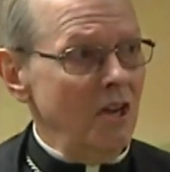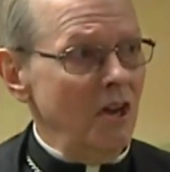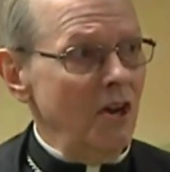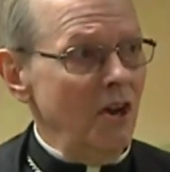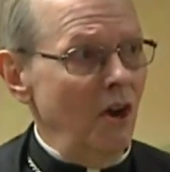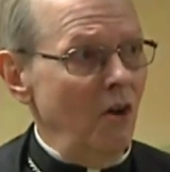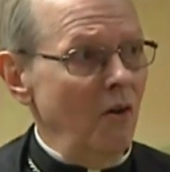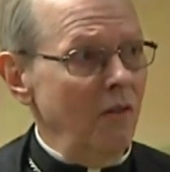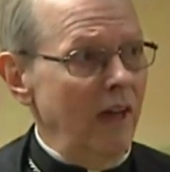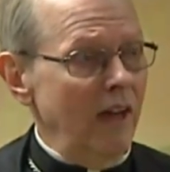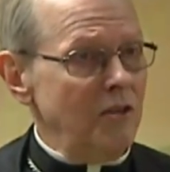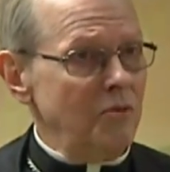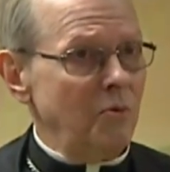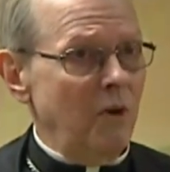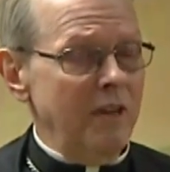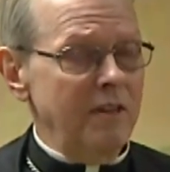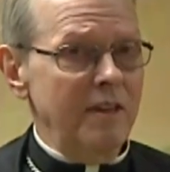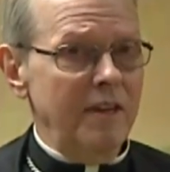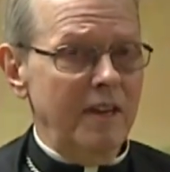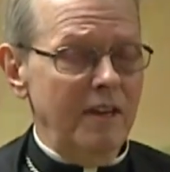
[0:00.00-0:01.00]
You know, and that's
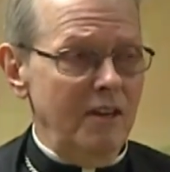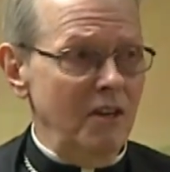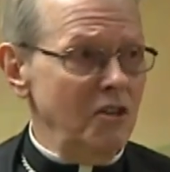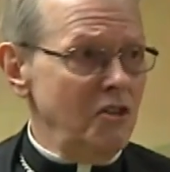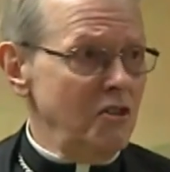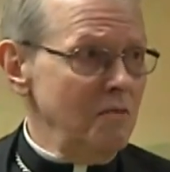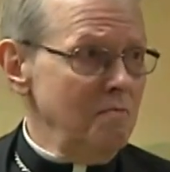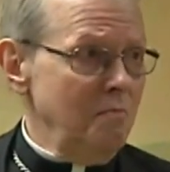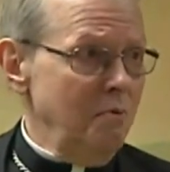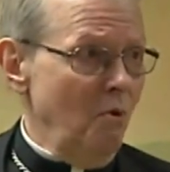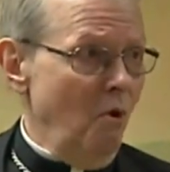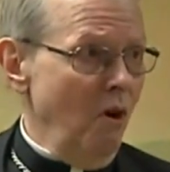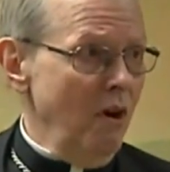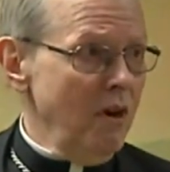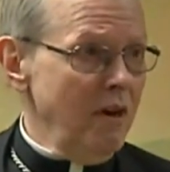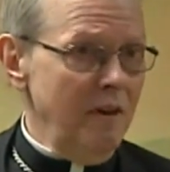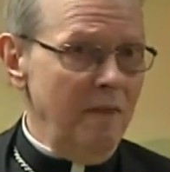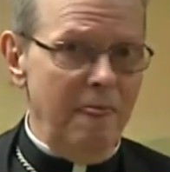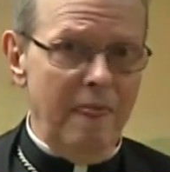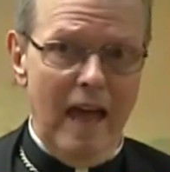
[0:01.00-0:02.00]
why I think it is
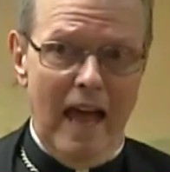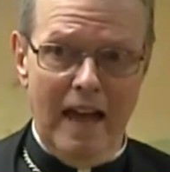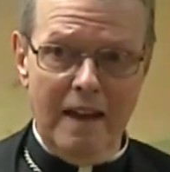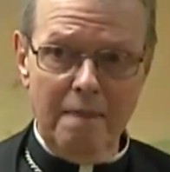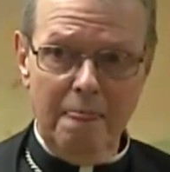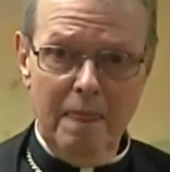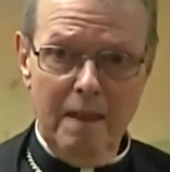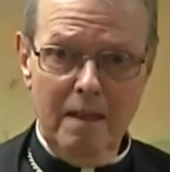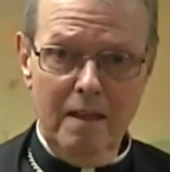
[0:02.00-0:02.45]
important that